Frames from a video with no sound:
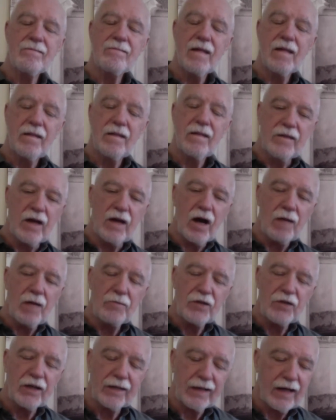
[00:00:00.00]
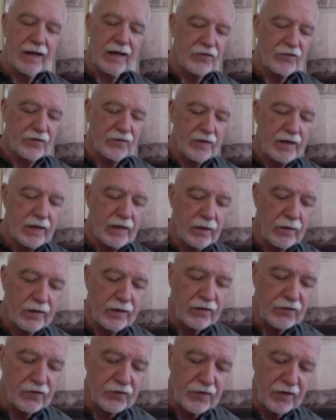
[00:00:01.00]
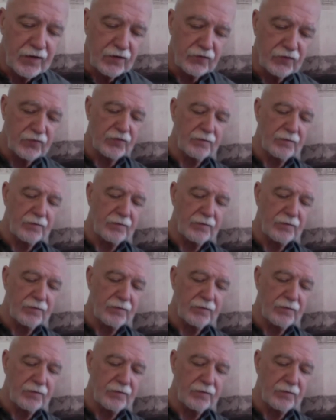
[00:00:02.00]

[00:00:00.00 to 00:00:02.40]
The object lesson here is this.